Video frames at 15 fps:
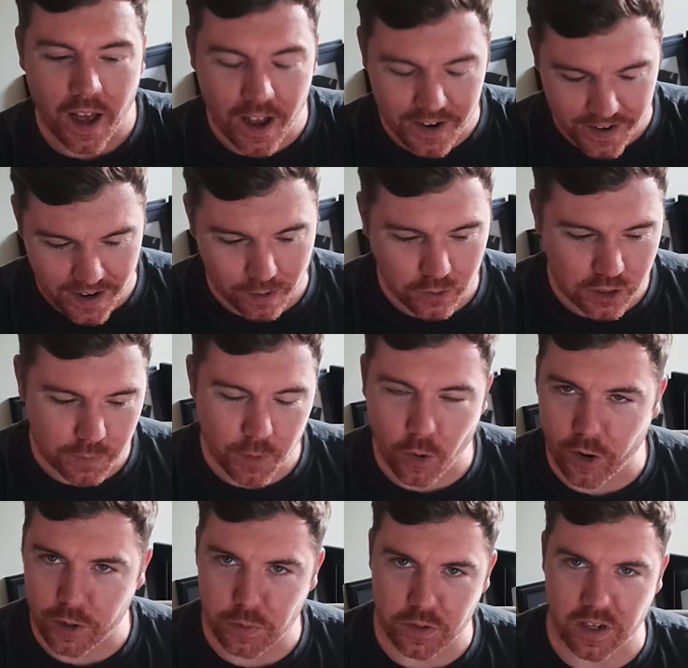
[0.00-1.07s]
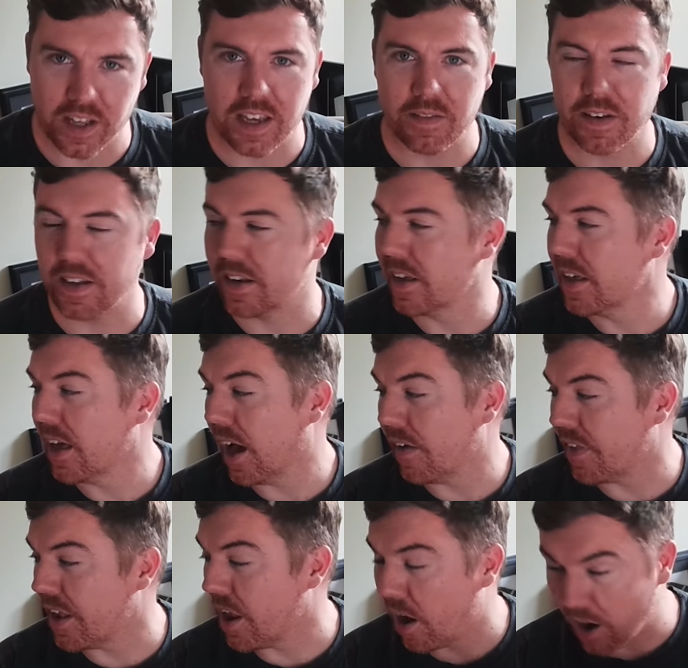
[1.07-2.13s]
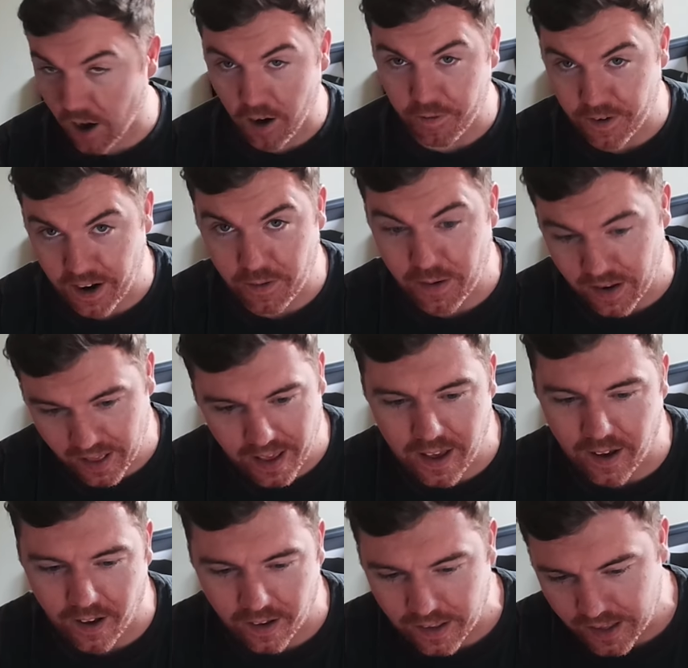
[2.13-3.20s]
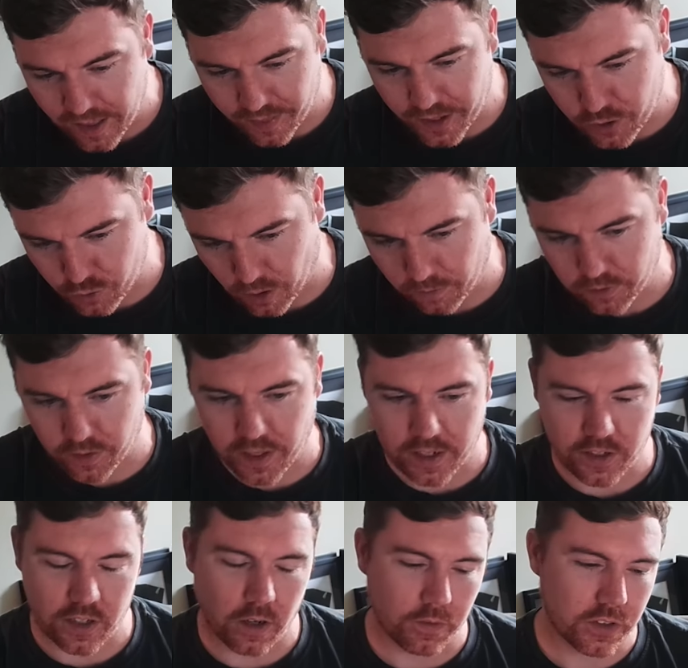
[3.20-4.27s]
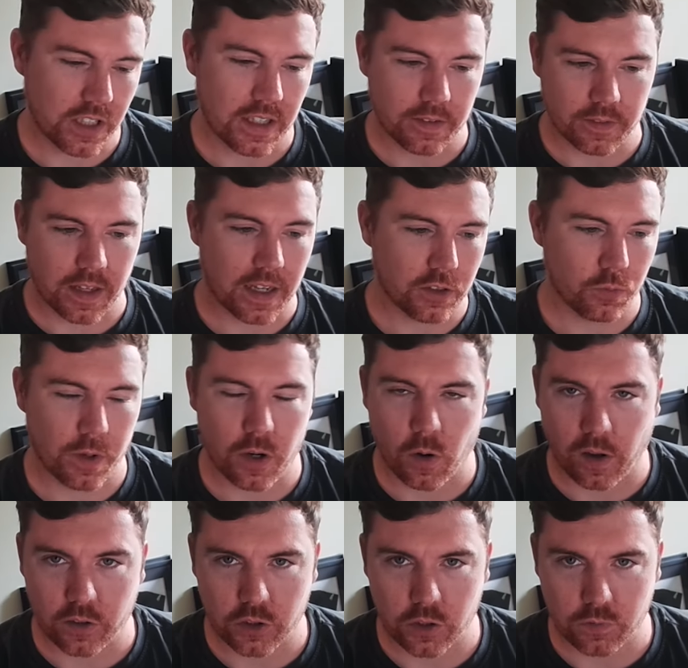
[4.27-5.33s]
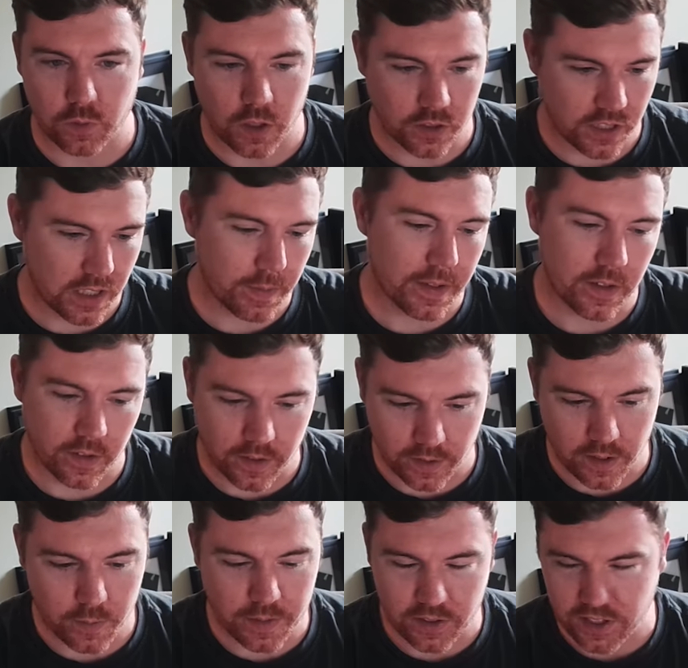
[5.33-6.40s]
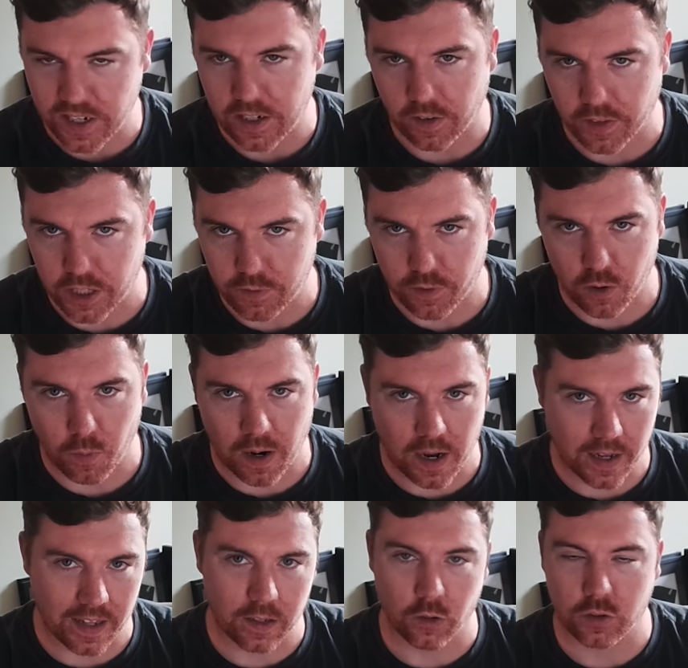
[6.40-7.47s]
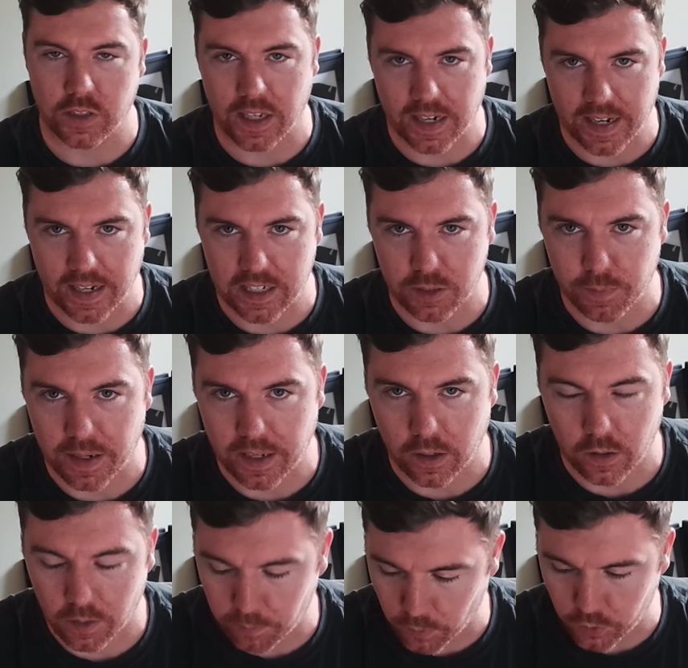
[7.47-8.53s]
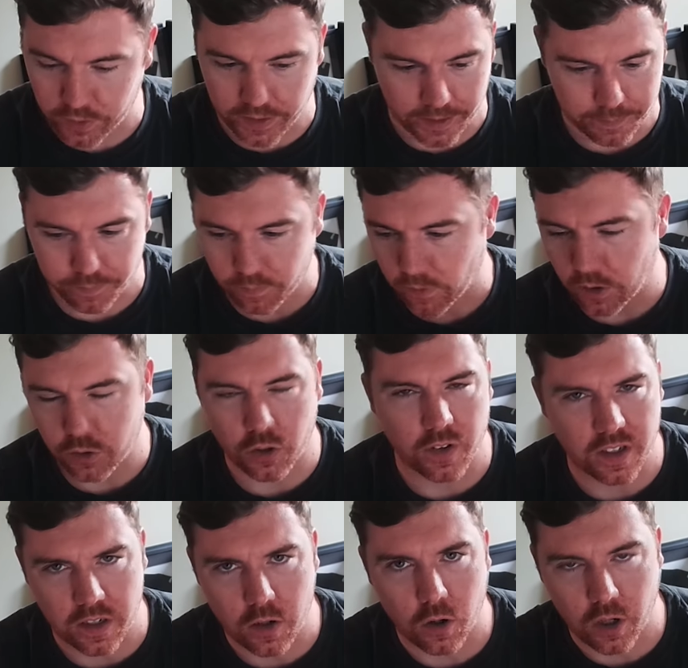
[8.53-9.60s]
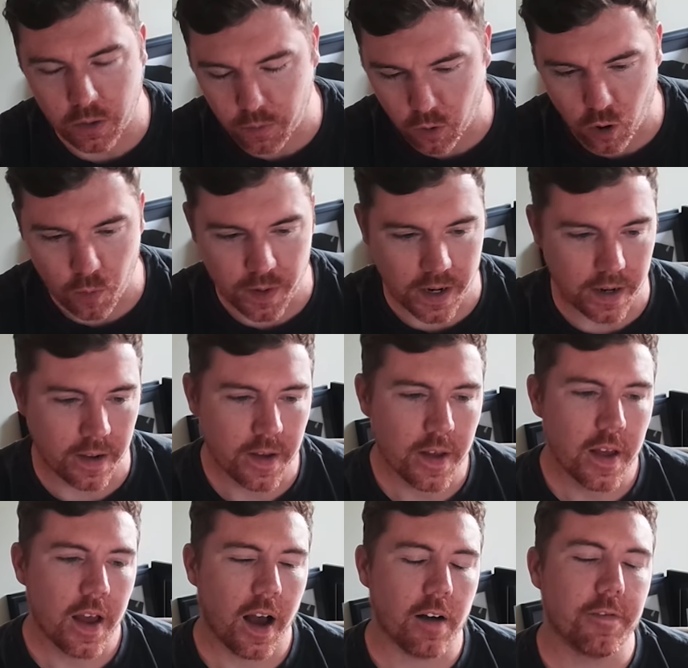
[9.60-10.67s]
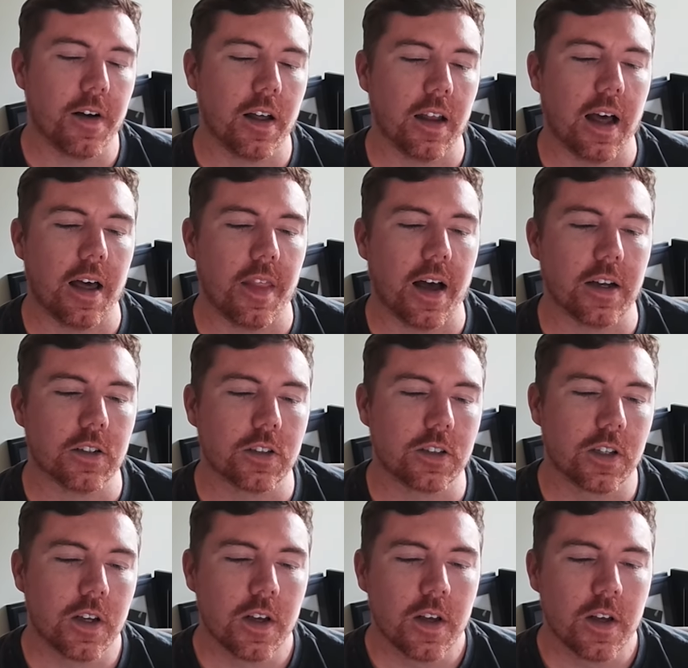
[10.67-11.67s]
announced Muric was leaving and then half an hour later they dropped this. And obviously, as we know how stuff works, they've been sitting on this for a while. It looks like he had his medical on Monday, so they'd have known he was coming in. I felt like that's